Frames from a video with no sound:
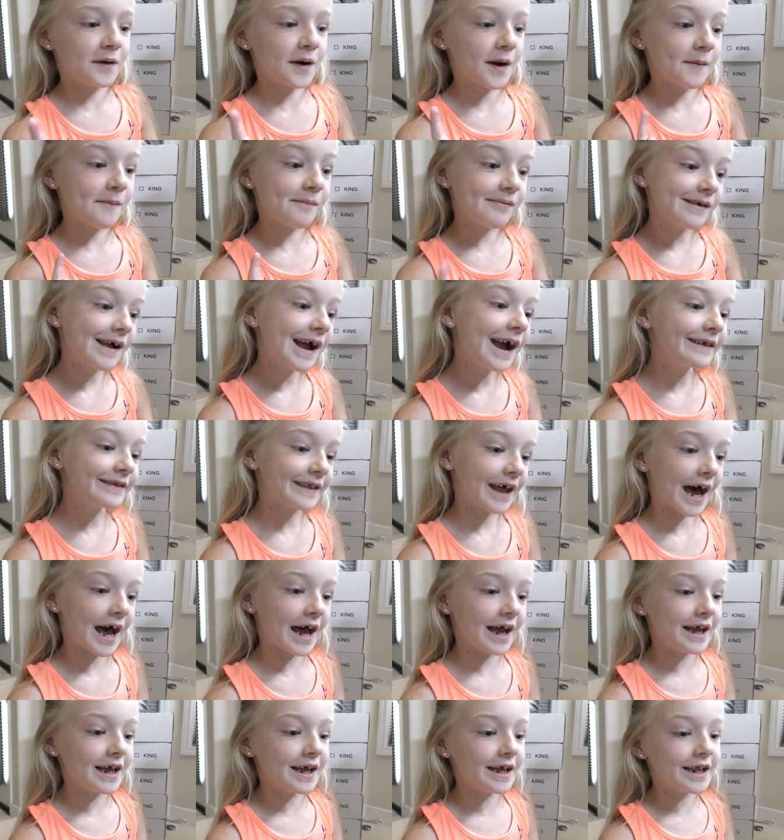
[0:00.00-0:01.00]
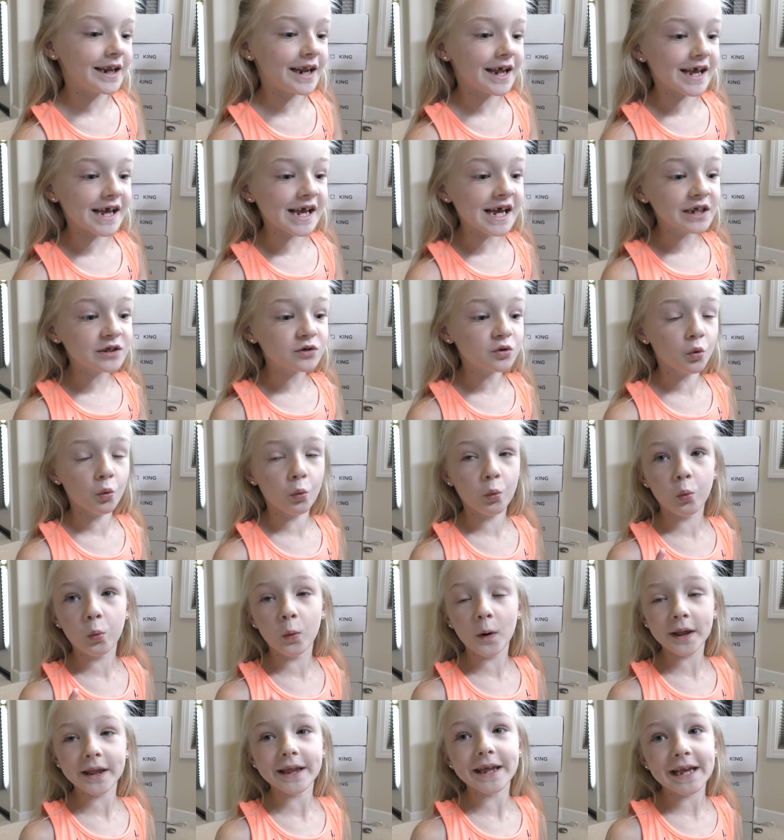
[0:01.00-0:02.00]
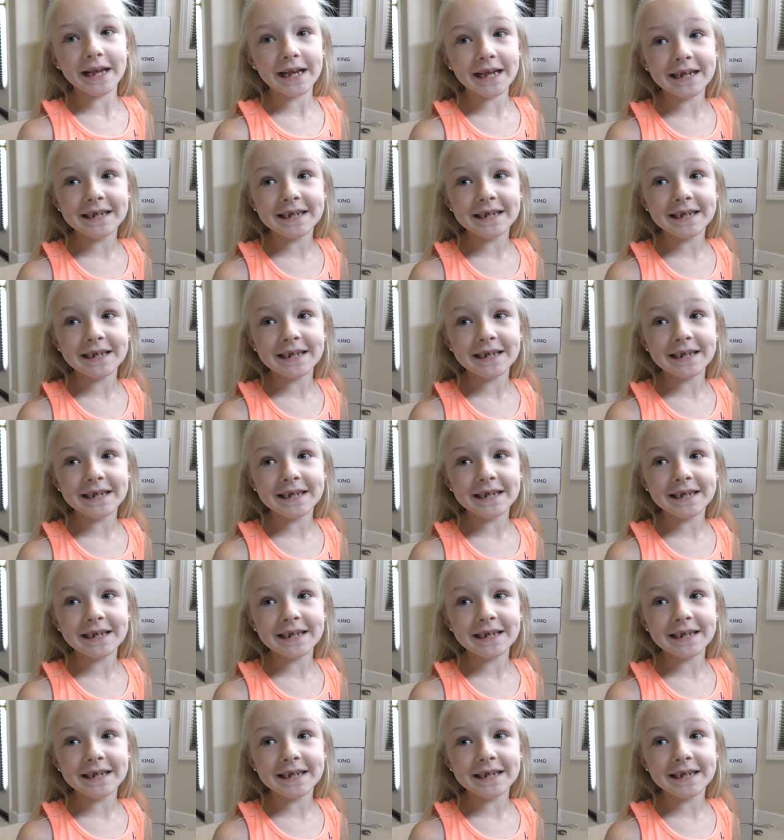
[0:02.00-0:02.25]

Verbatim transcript: already planned that. Okay, so we're not gonna actually